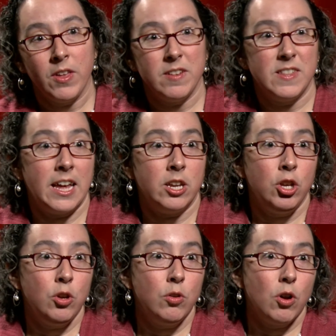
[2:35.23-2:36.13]
is that
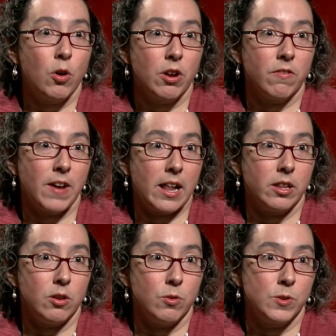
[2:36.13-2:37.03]
you know your
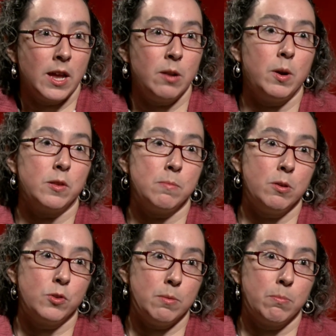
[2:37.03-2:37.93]
values and what's
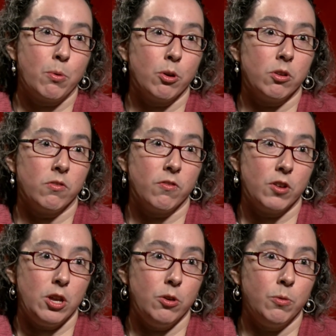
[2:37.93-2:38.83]
most important for
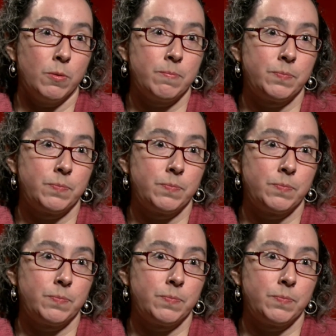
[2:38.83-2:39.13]
you.